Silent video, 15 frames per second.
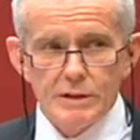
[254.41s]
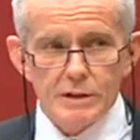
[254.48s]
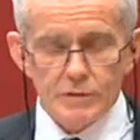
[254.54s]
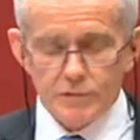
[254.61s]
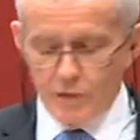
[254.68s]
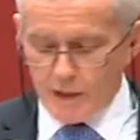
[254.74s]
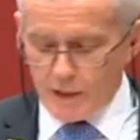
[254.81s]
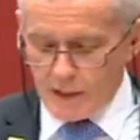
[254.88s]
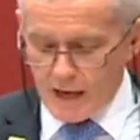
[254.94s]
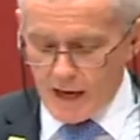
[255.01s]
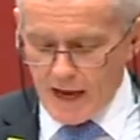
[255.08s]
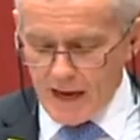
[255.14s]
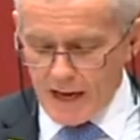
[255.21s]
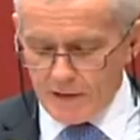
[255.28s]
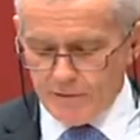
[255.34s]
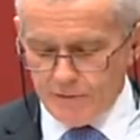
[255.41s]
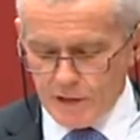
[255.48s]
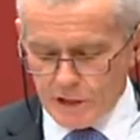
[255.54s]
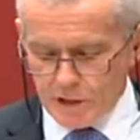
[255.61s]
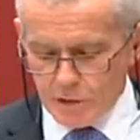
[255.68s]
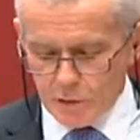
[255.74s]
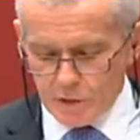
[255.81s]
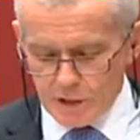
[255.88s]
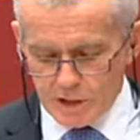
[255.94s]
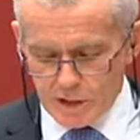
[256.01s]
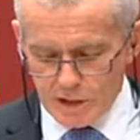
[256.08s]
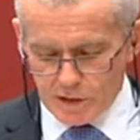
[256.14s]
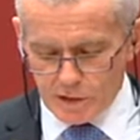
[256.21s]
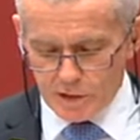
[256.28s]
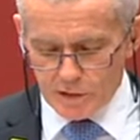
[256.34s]
the hard fiscal
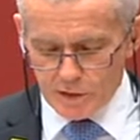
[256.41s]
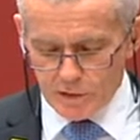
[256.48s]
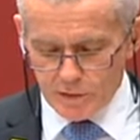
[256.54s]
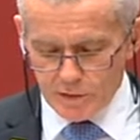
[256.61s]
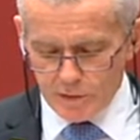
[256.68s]
decisions.